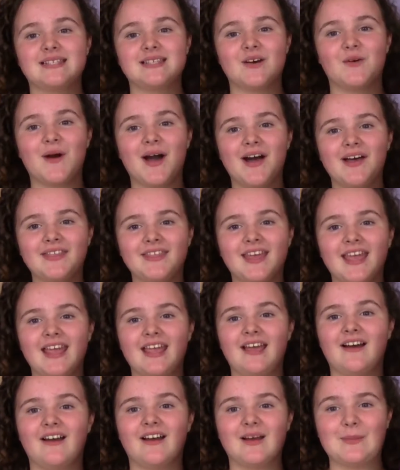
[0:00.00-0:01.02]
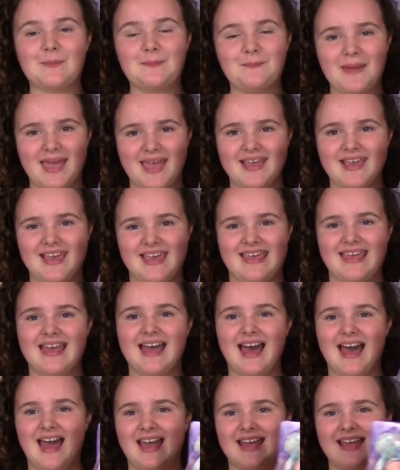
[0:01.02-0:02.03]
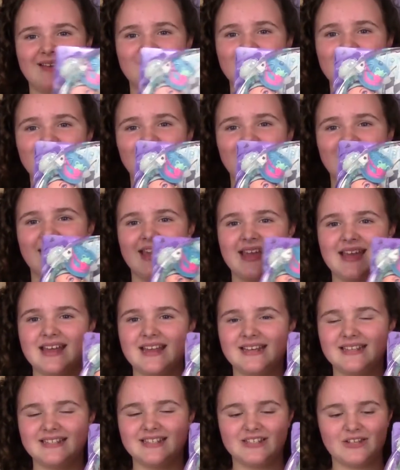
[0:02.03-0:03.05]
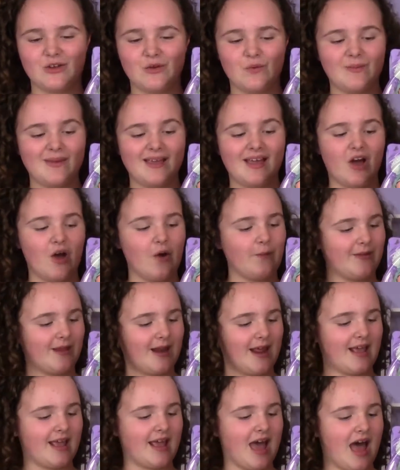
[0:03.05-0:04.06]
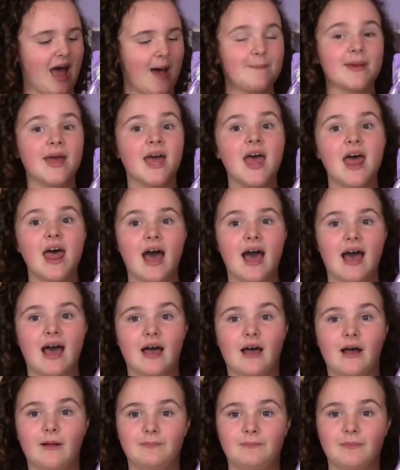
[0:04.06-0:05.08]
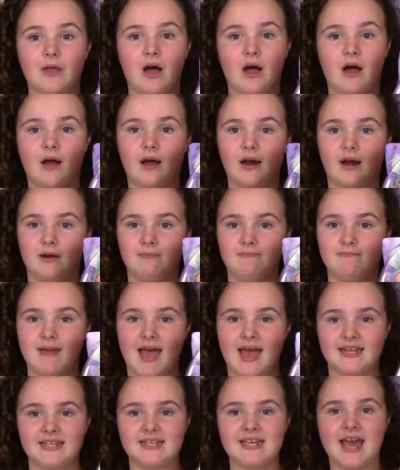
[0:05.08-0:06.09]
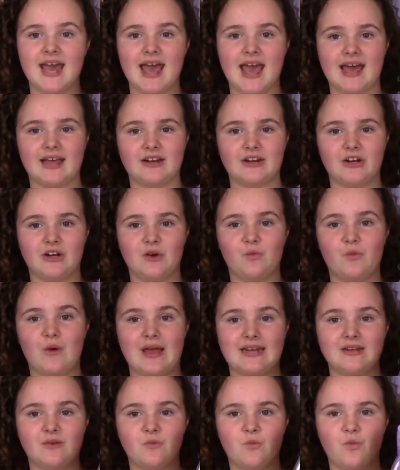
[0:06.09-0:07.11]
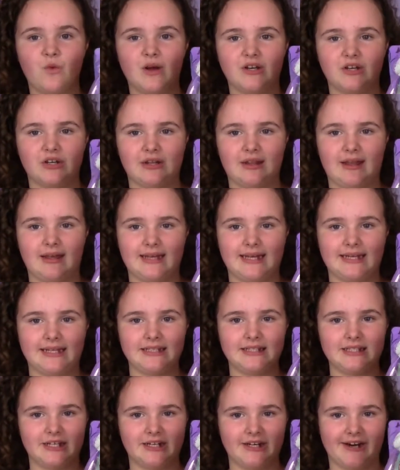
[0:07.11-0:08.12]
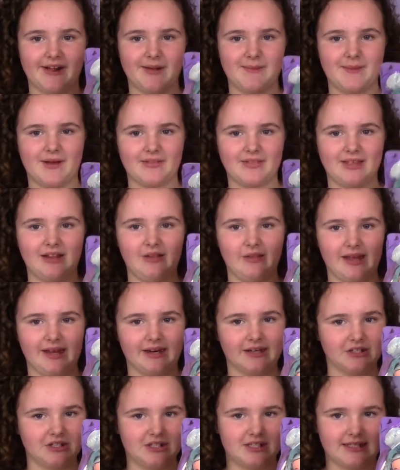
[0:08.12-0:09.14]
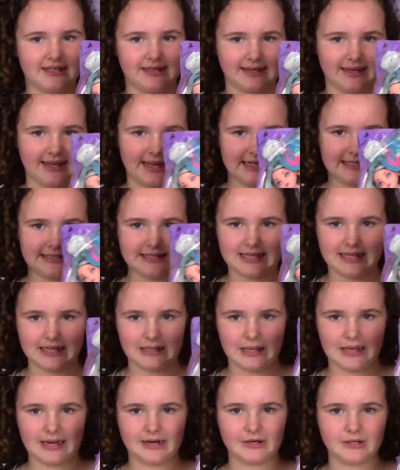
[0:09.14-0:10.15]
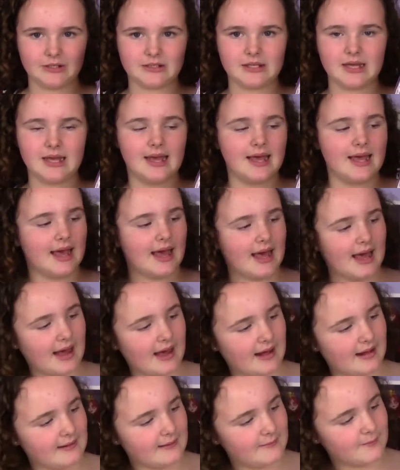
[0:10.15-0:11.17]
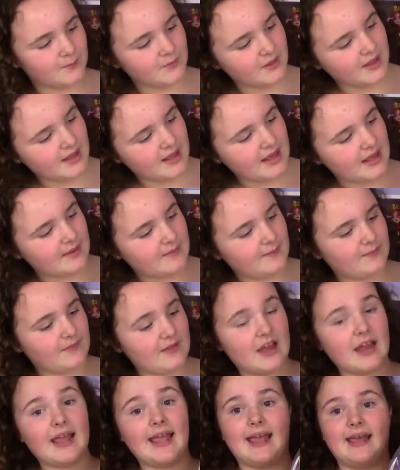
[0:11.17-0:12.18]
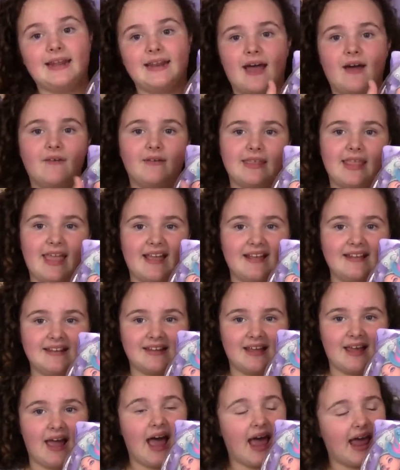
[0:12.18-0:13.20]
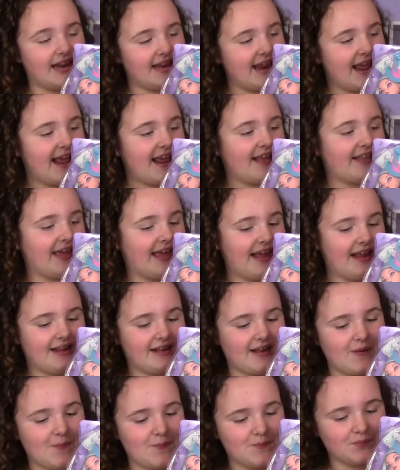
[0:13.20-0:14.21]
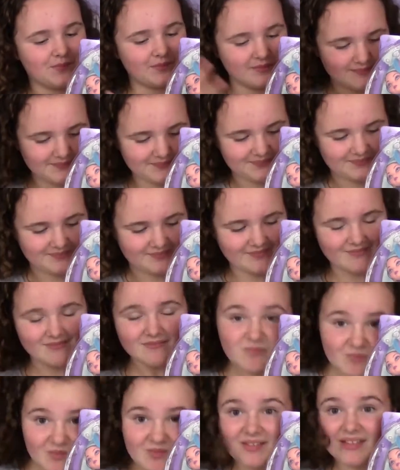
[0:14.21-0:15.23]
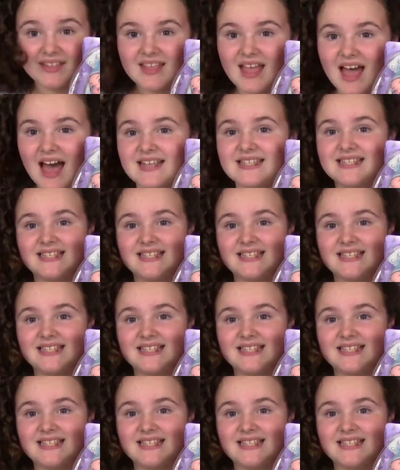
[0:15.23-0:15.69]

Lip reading: so while they are baking, I am going to be opening up our Maddie Hatter Way to Wonderland. Sorry about the glare, she's got a case of the glares. And I would like to take like a